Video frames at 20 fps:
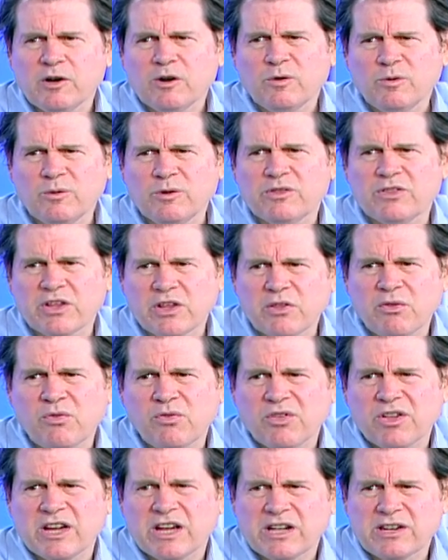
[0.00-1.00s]
with other
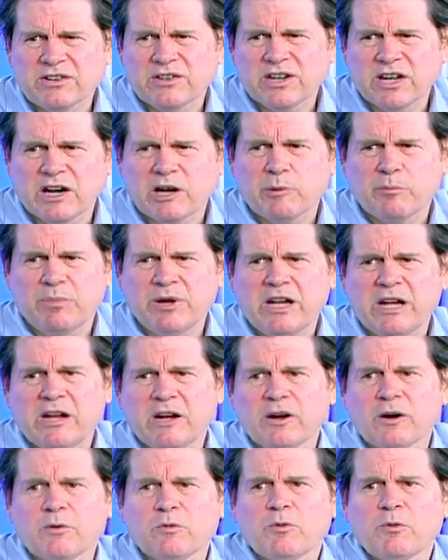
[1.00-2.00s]
things, not
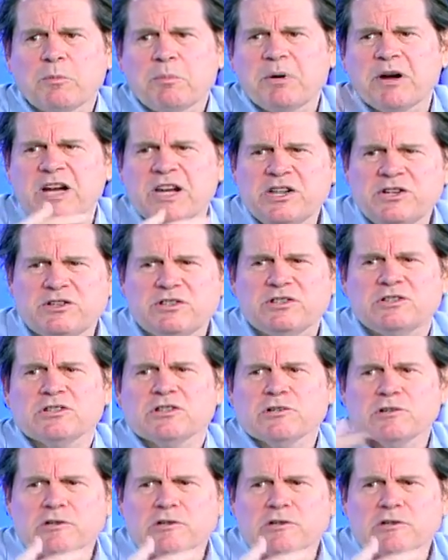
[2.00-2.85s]
being a rapacious,